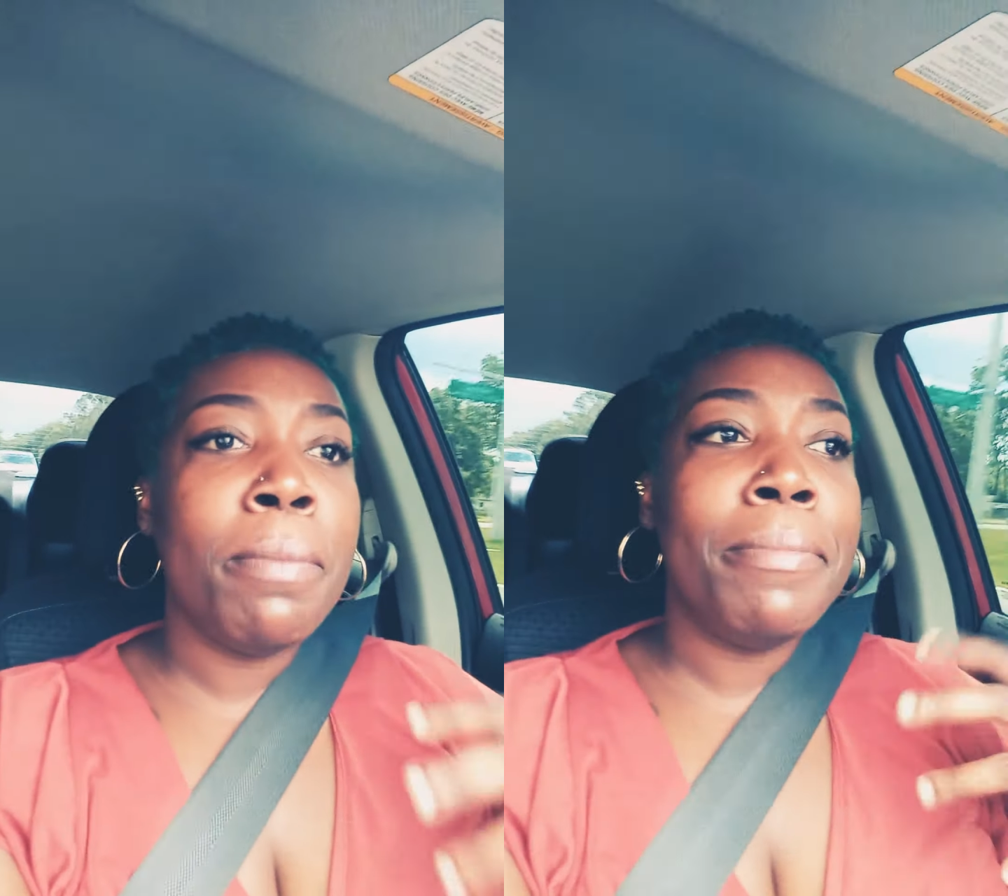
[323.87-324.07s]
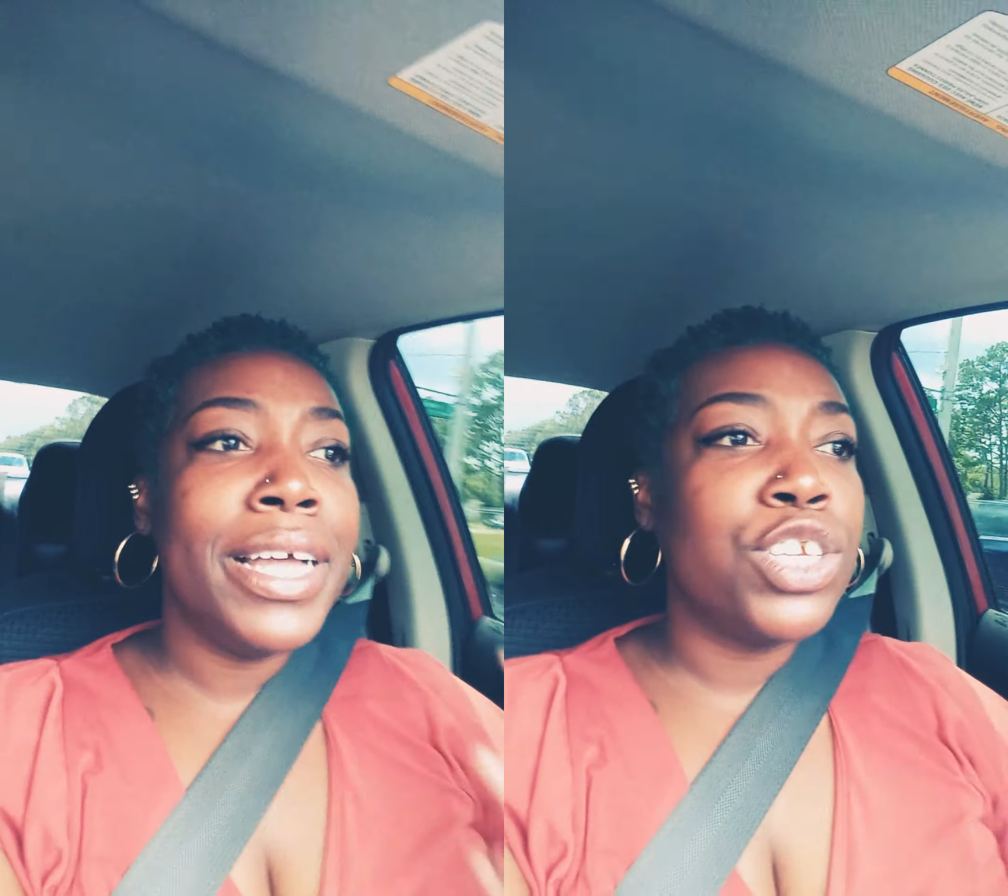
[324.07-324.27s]

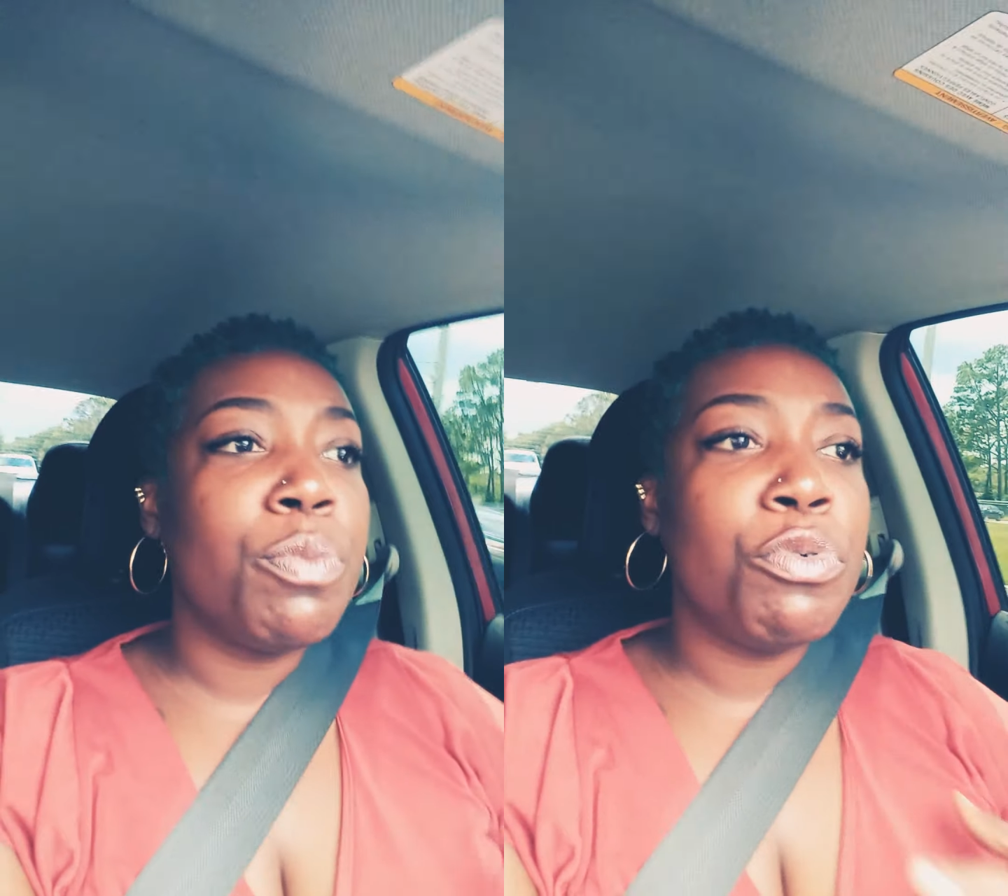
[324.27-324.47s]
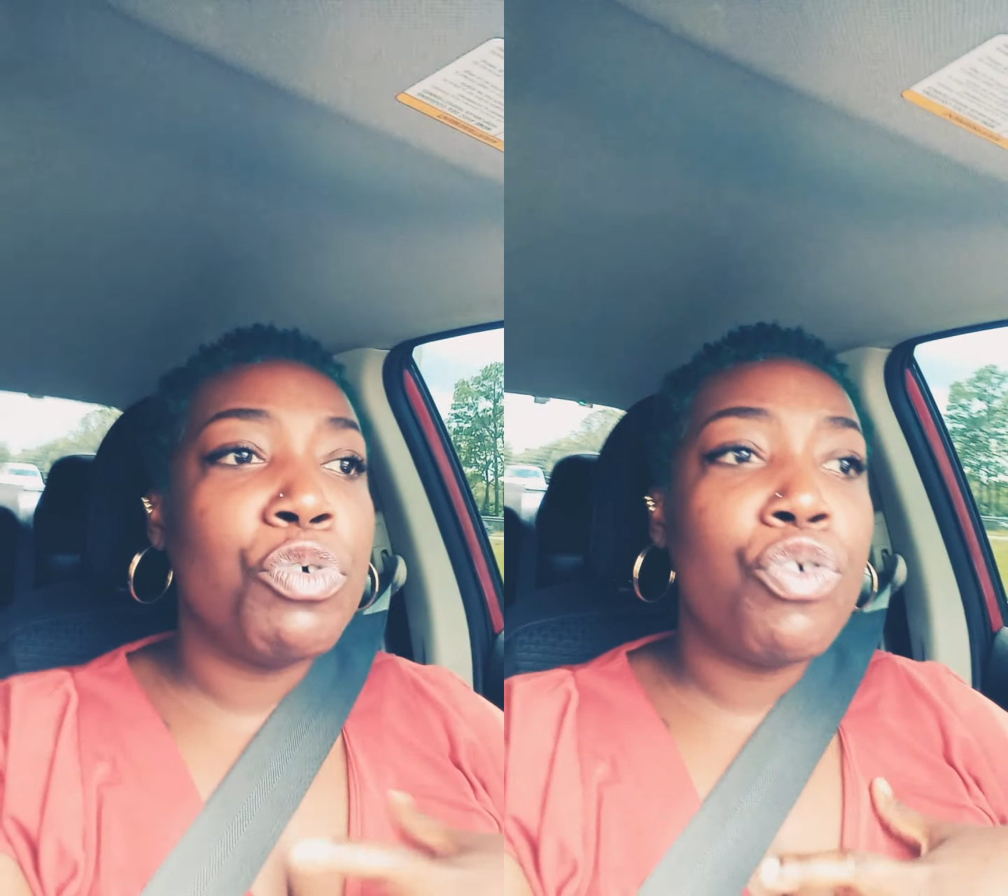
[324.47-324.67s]

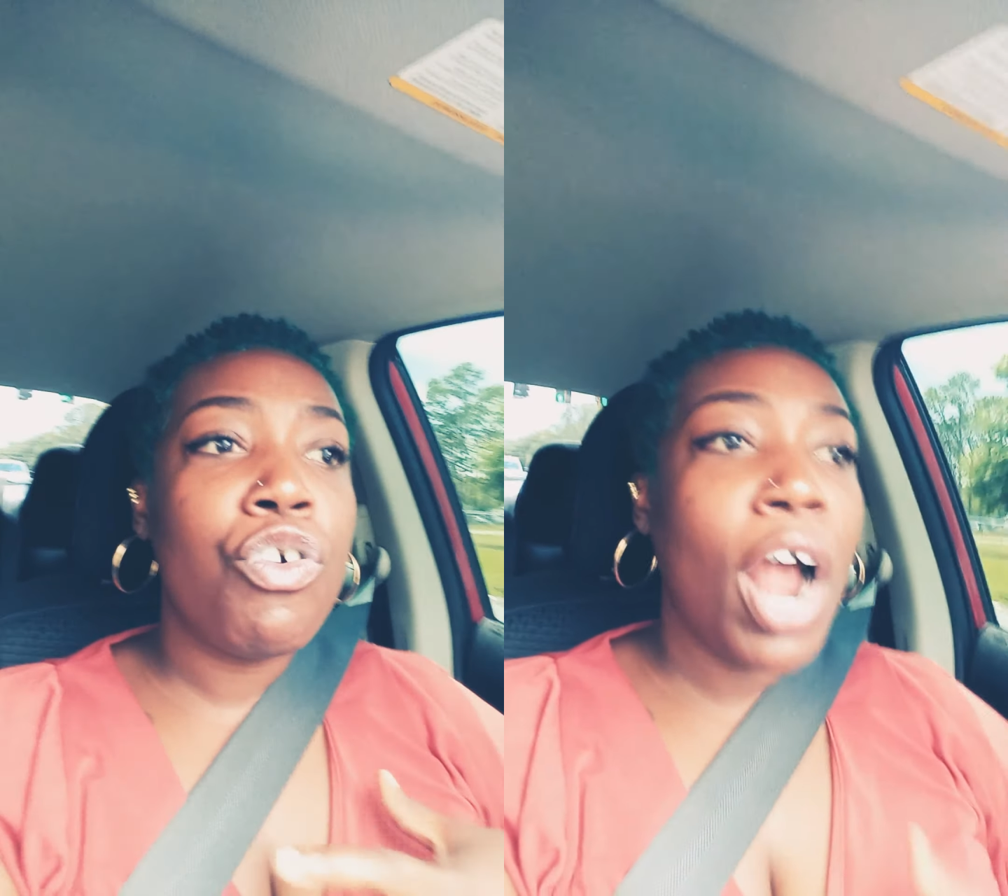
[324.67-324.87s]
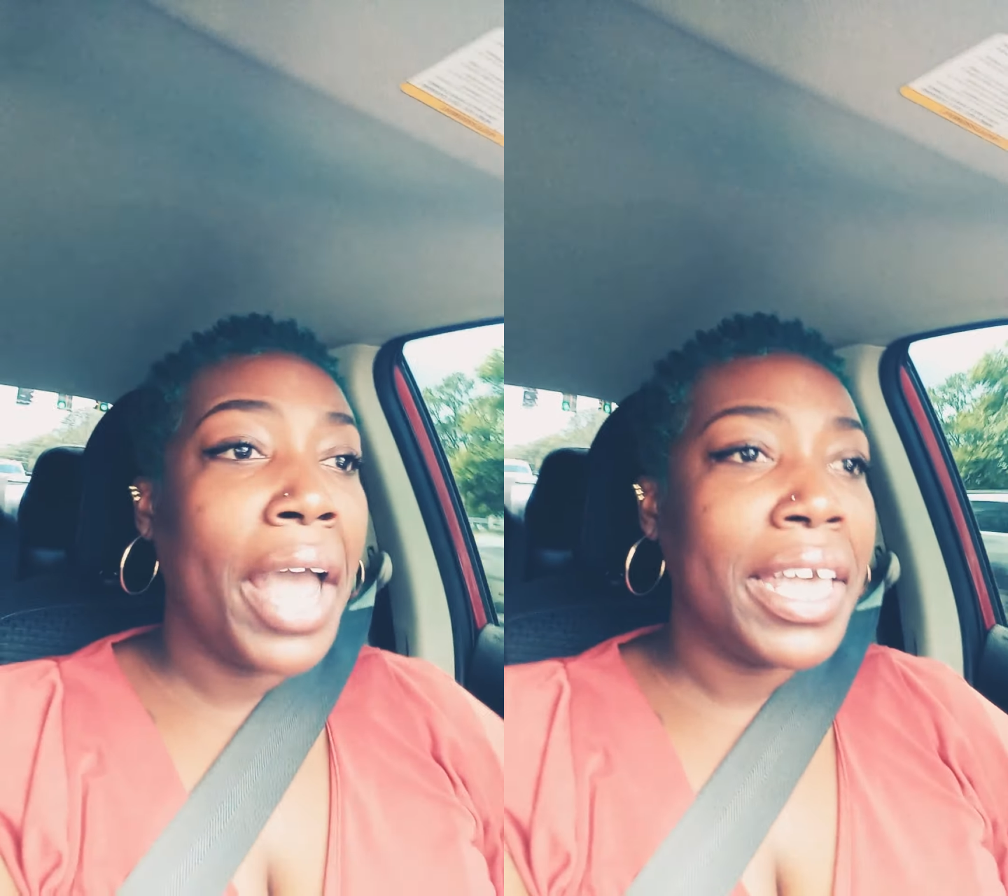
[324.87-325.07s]
miserable,
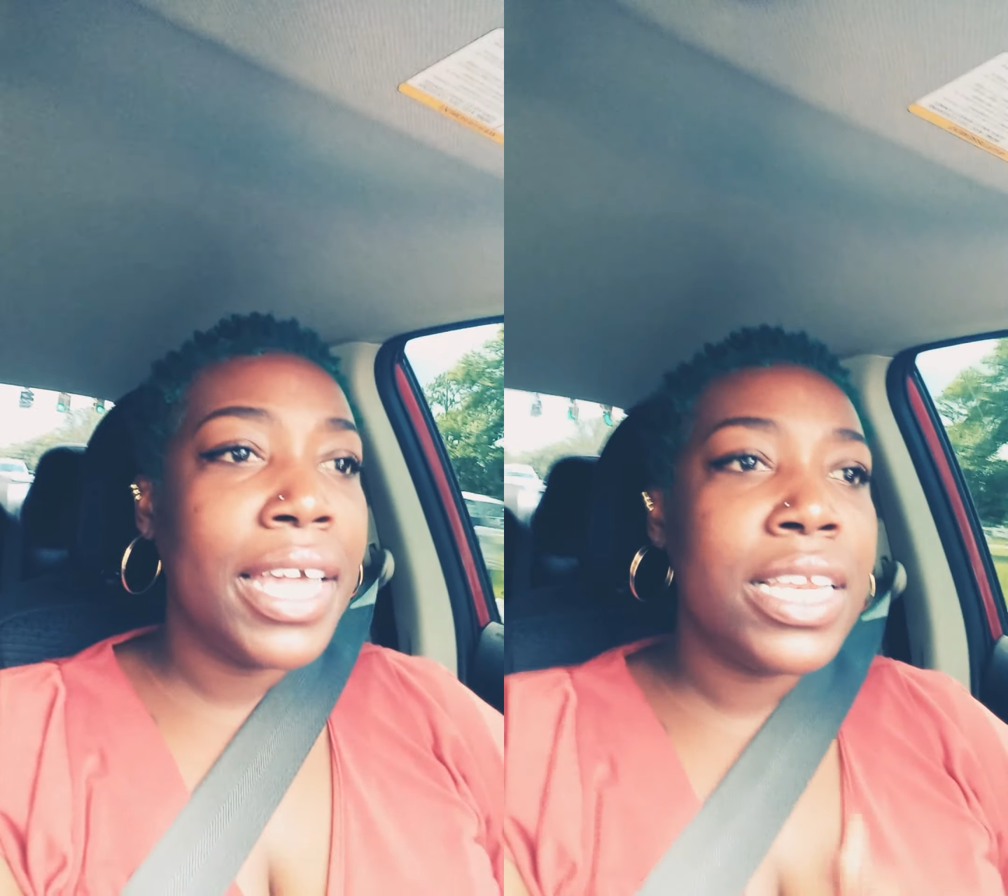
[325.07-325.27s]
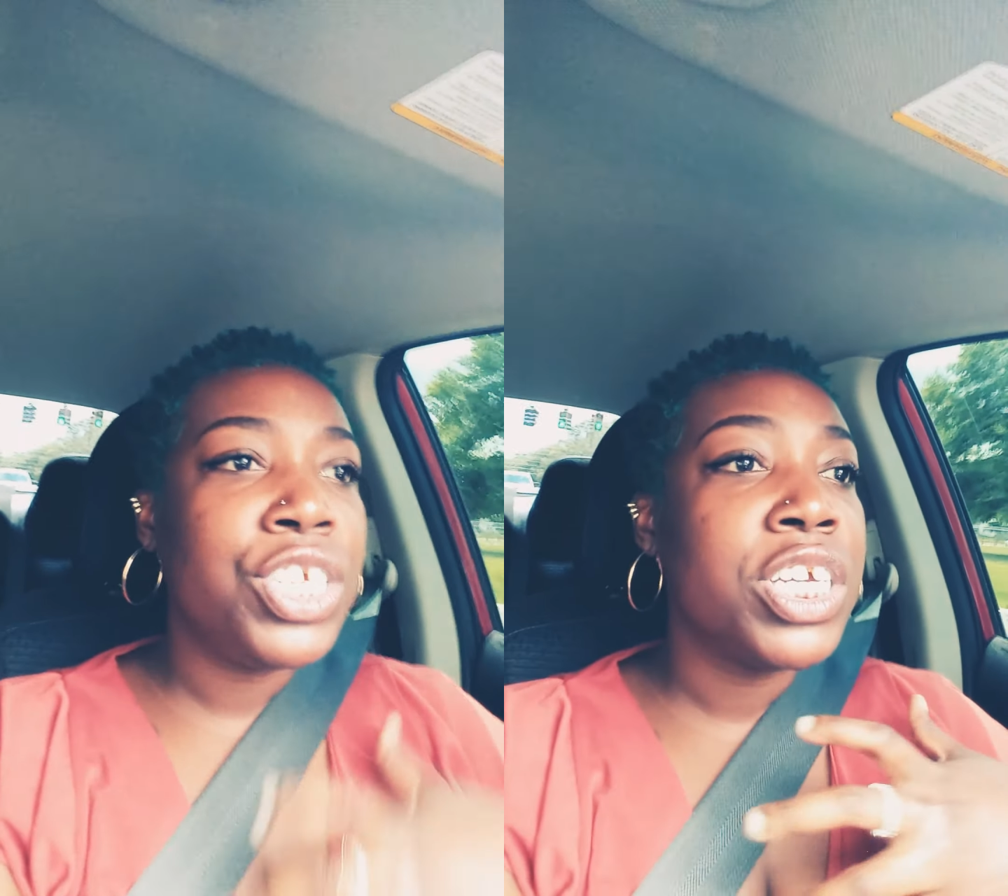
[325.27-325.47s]

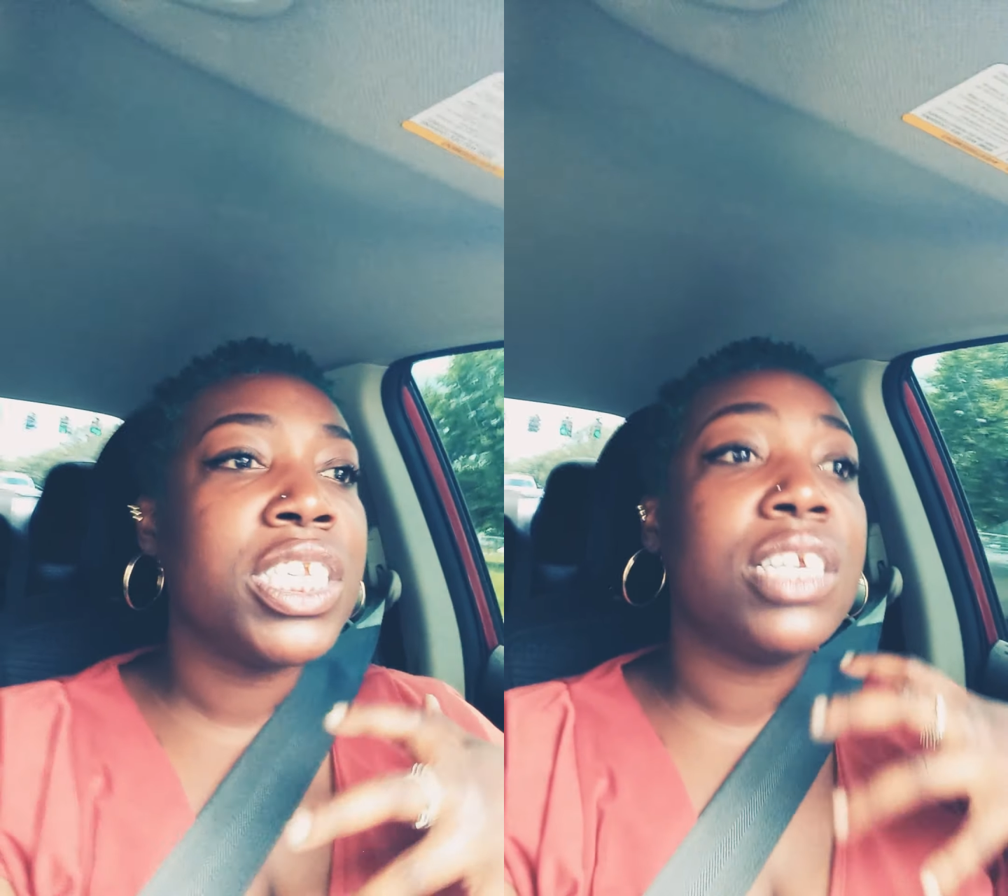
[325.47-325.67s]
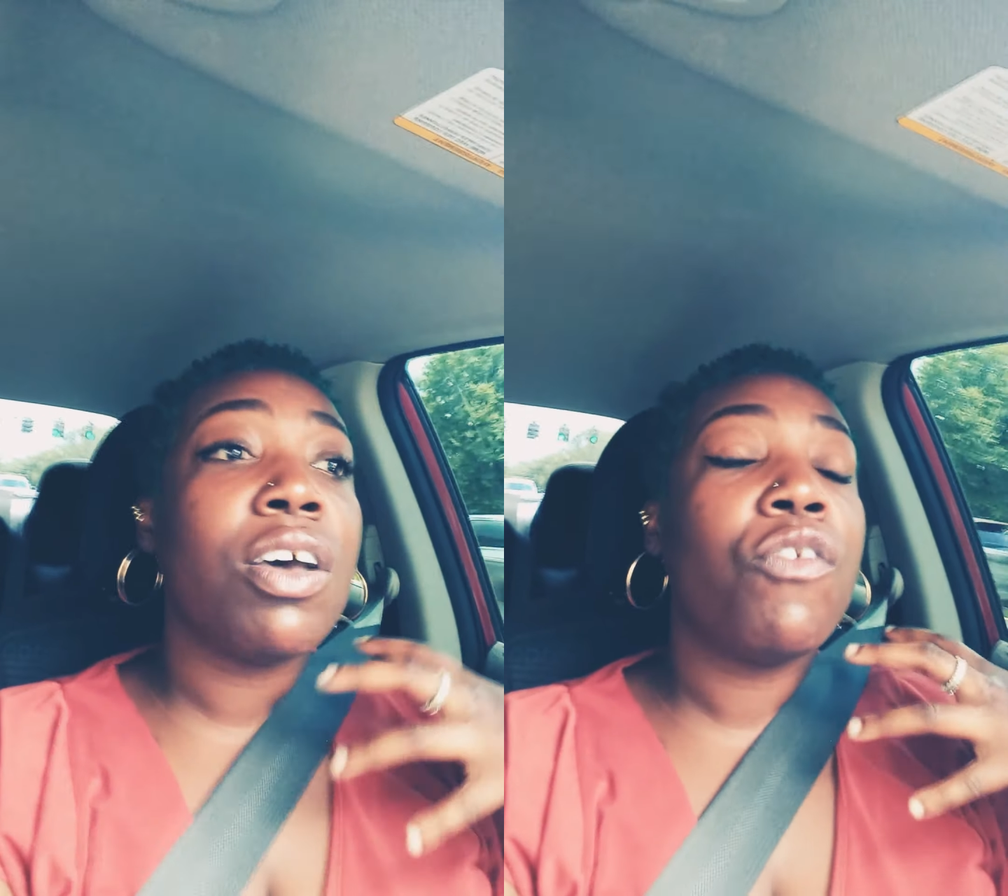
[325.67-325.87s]
crying,
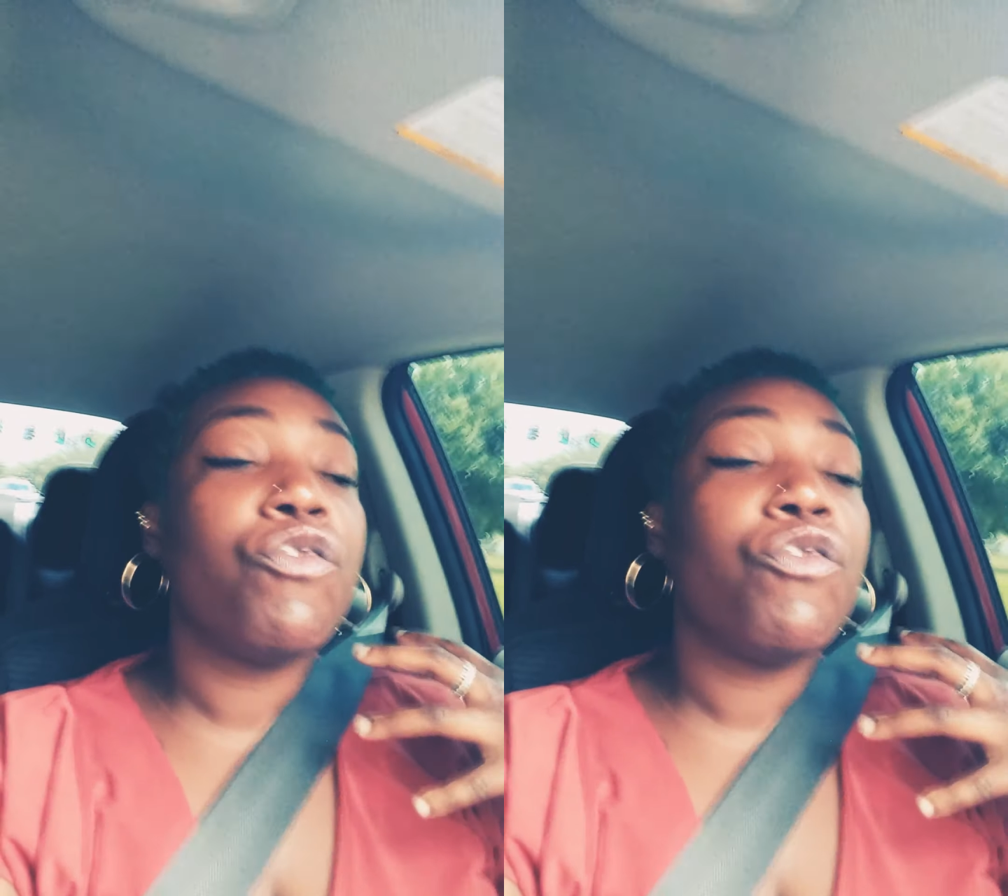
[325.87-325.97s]
just